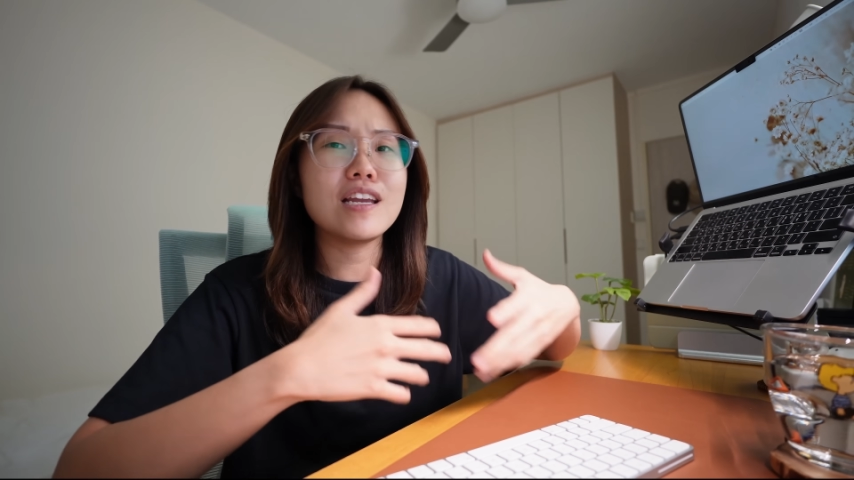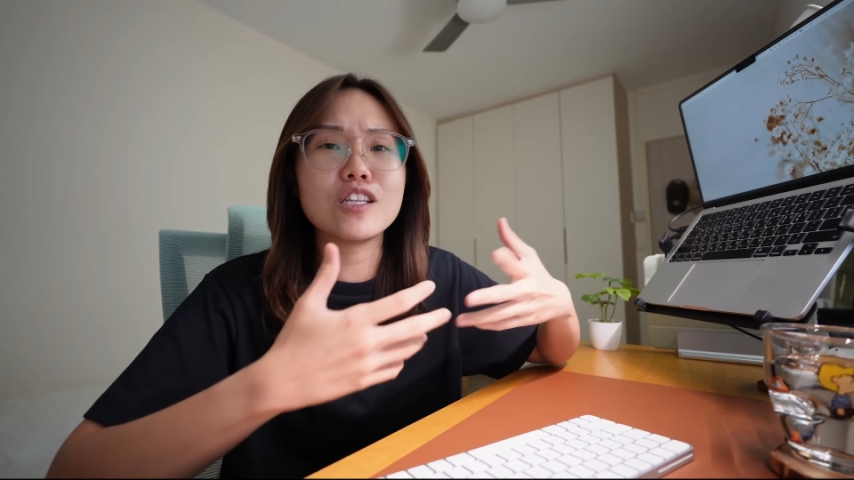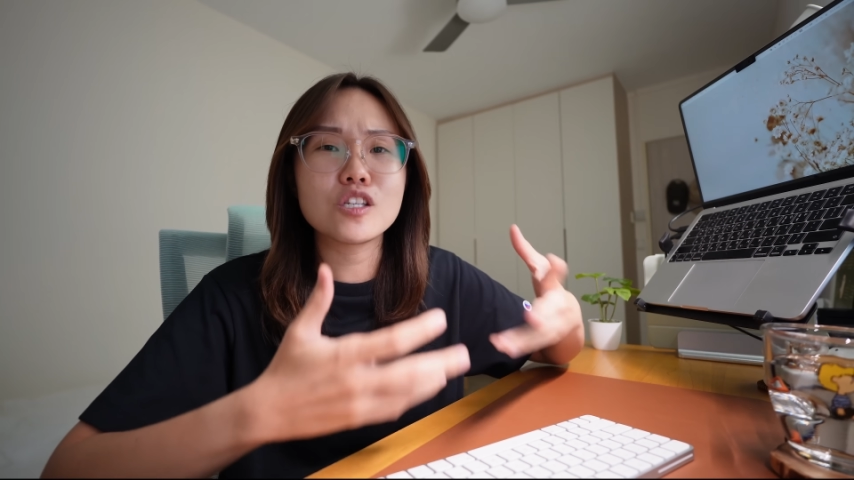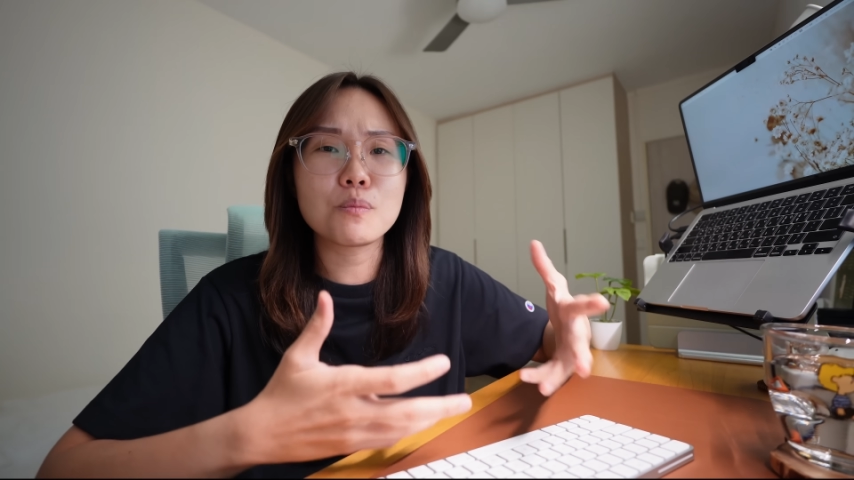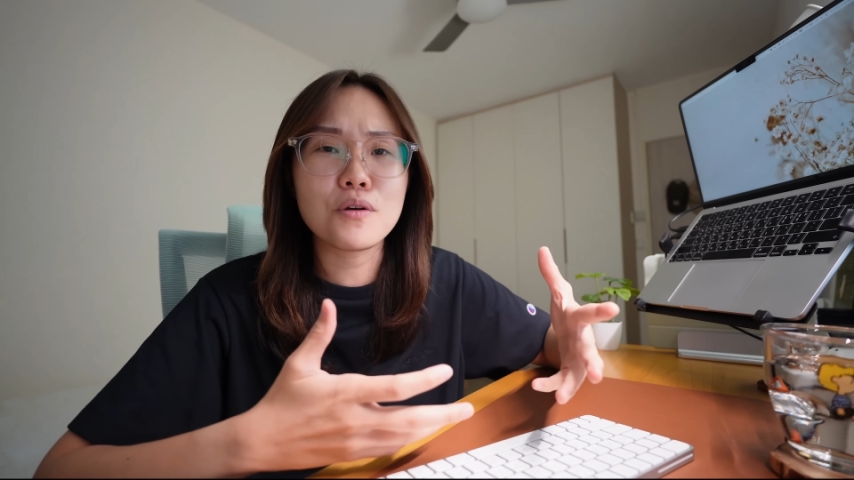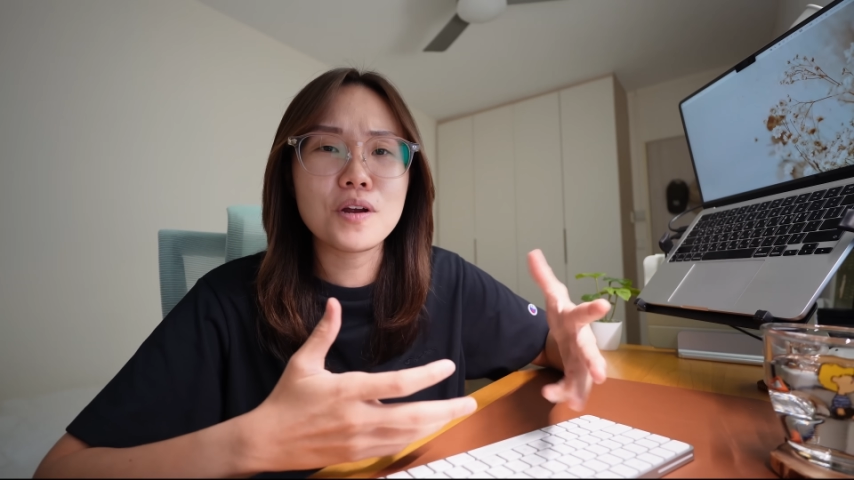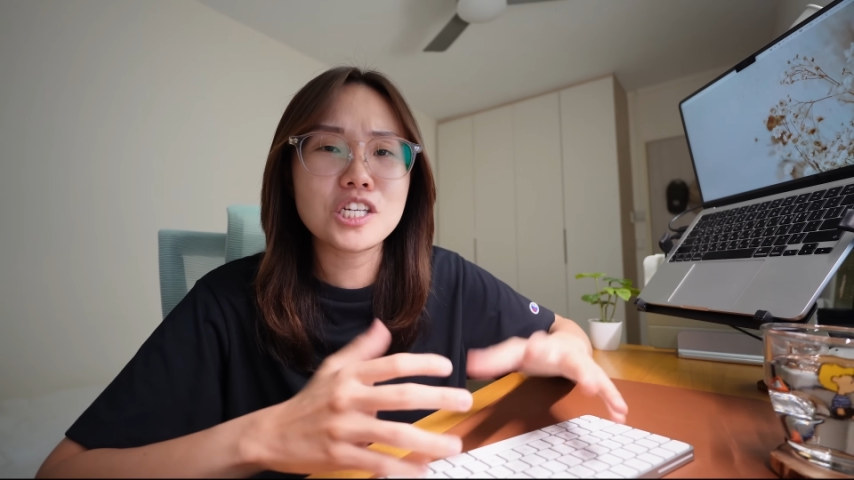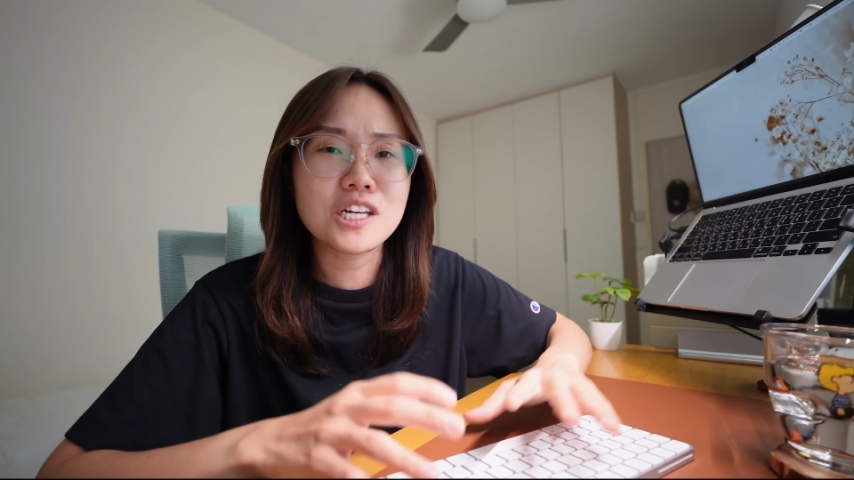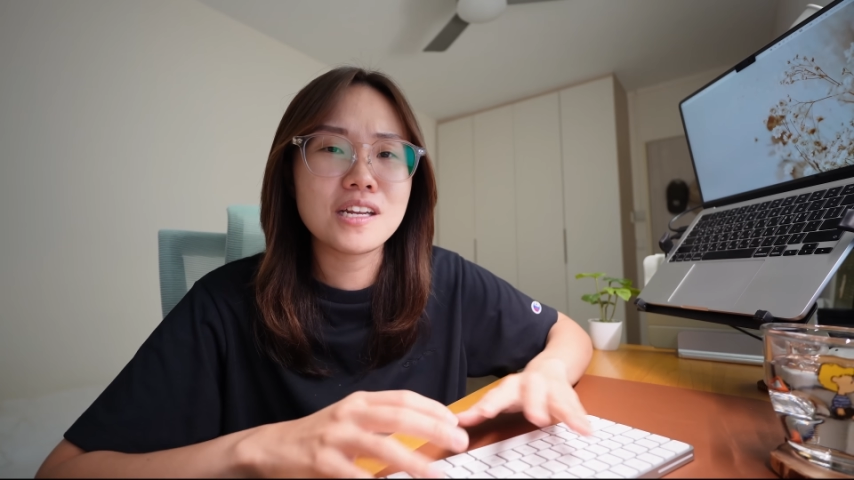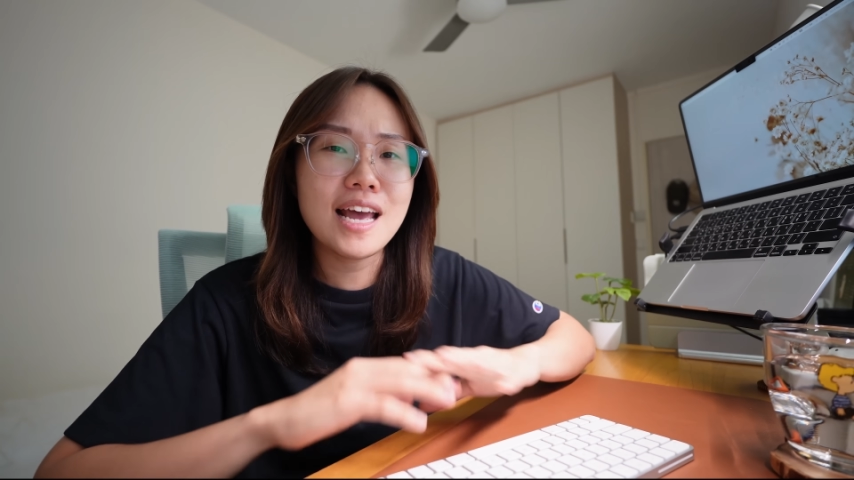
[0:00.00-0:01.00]

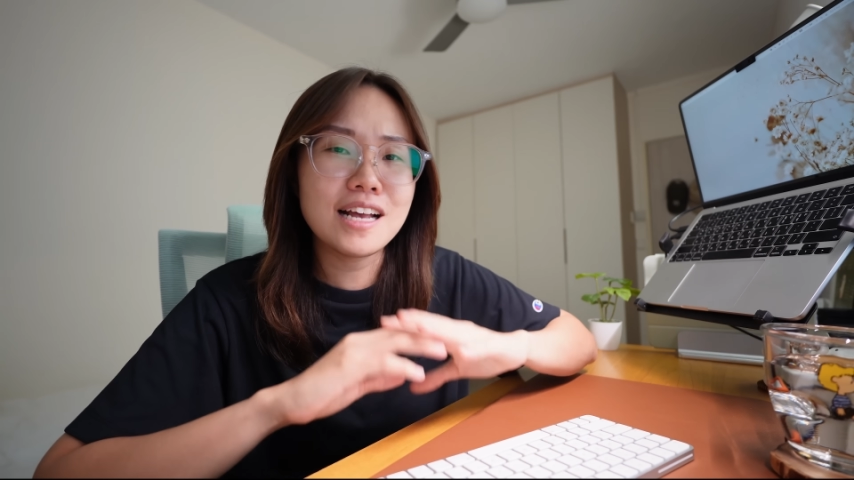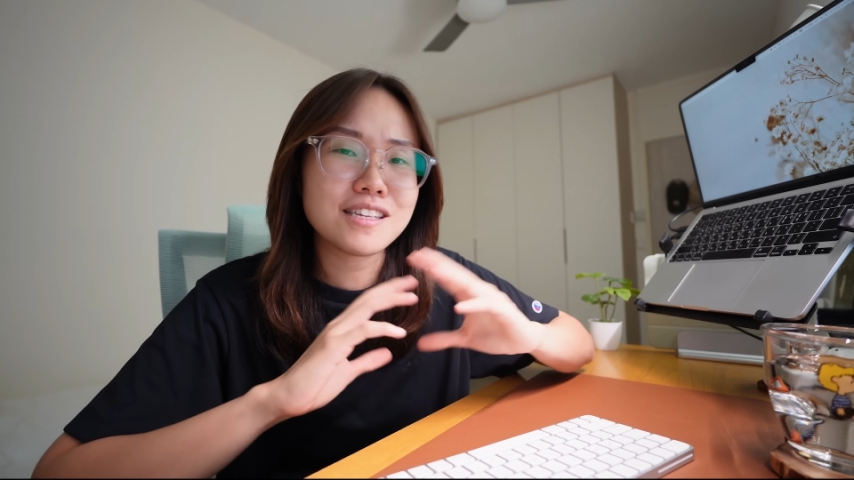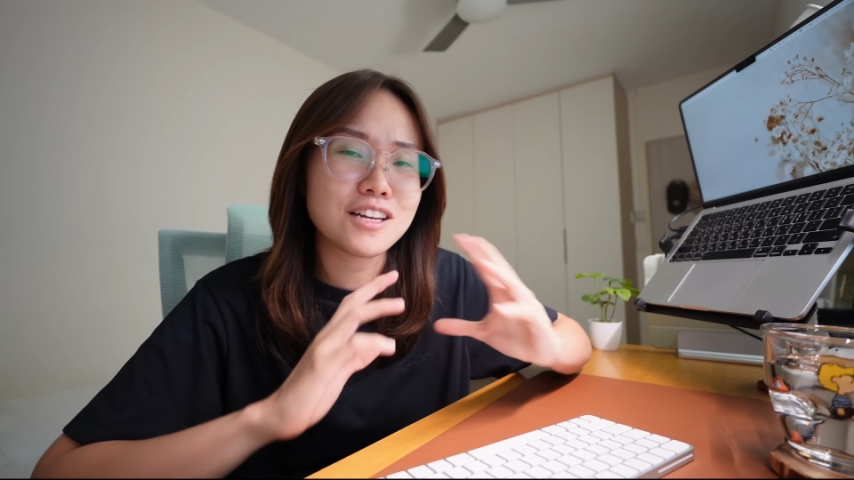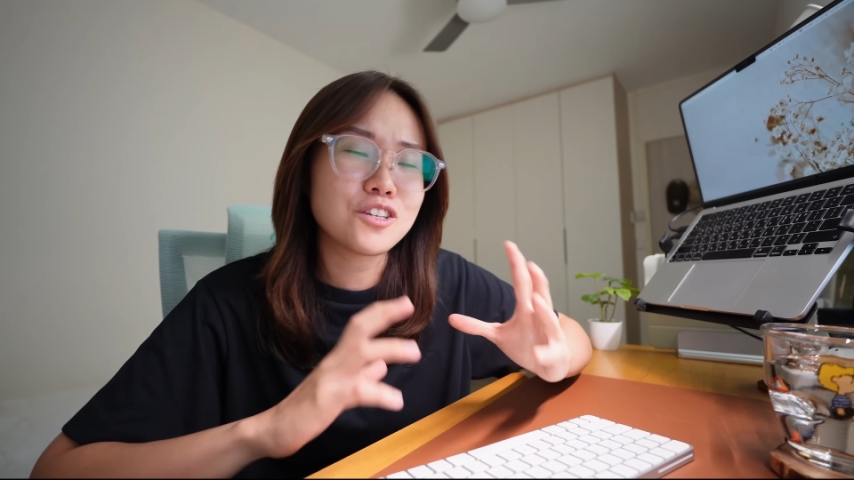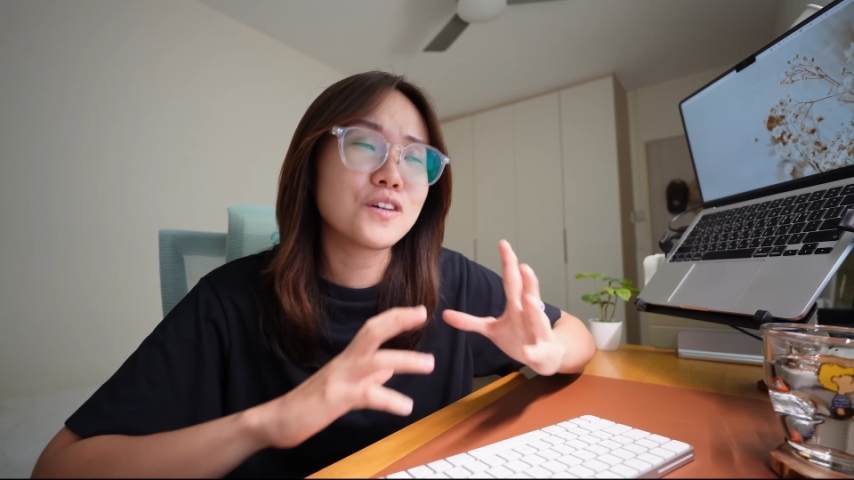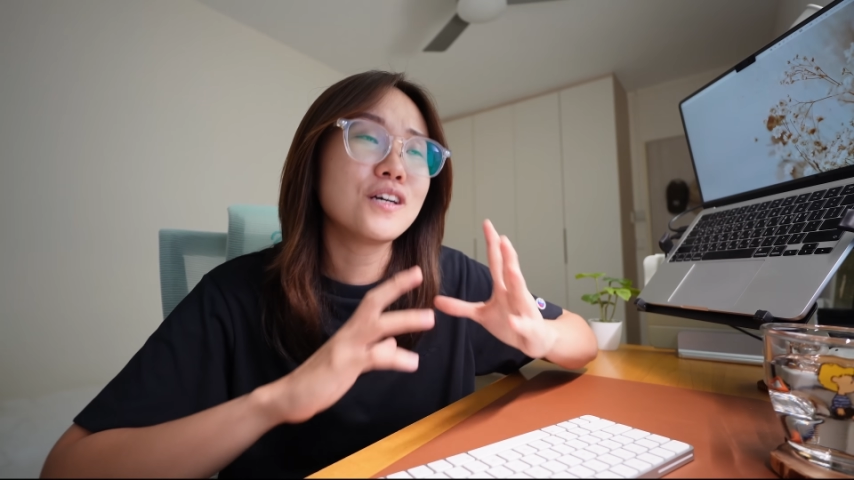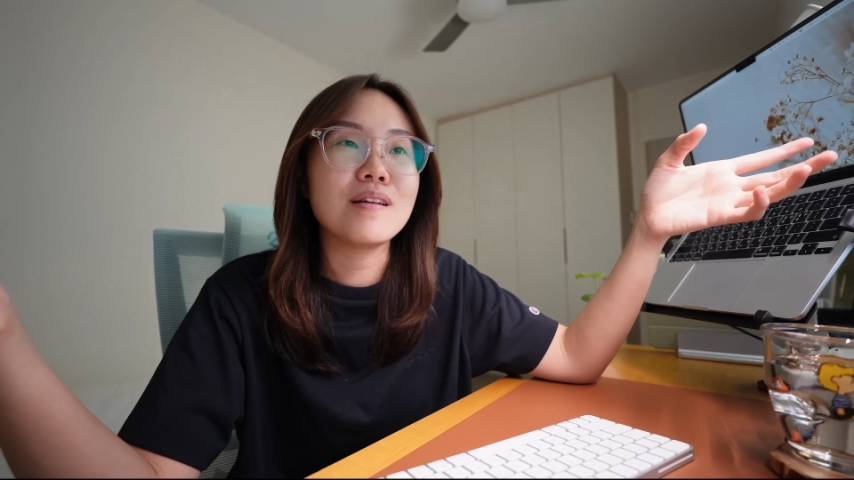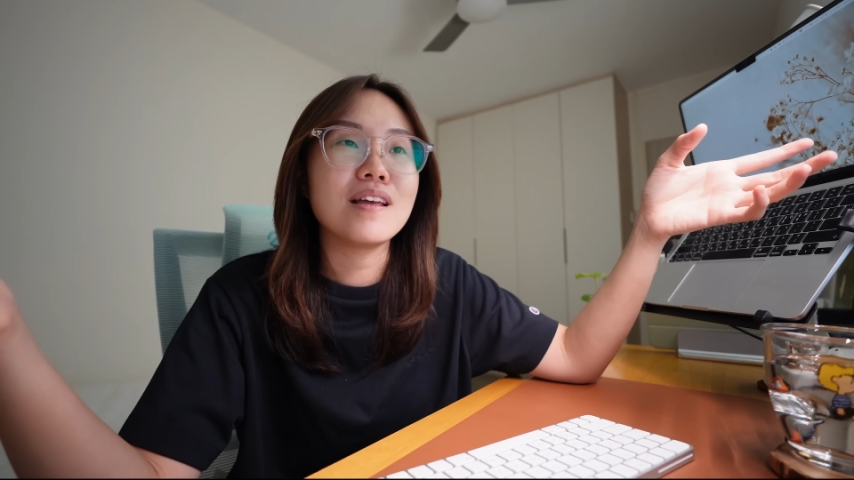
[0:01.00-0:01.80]
inspiration, etc.